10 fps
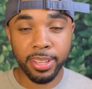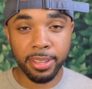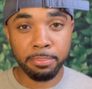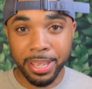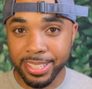
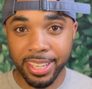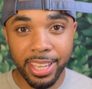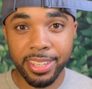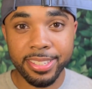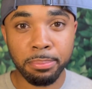mixed
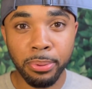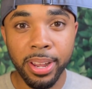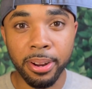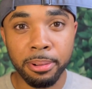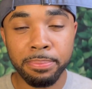together is a
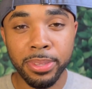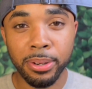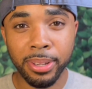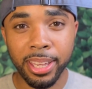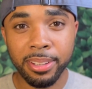prayer.
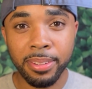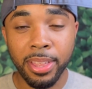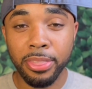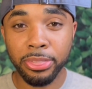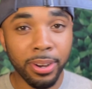Okay,
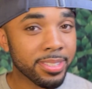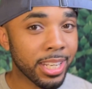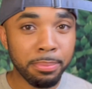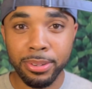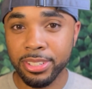Thoughts and
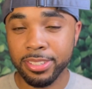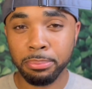emotions are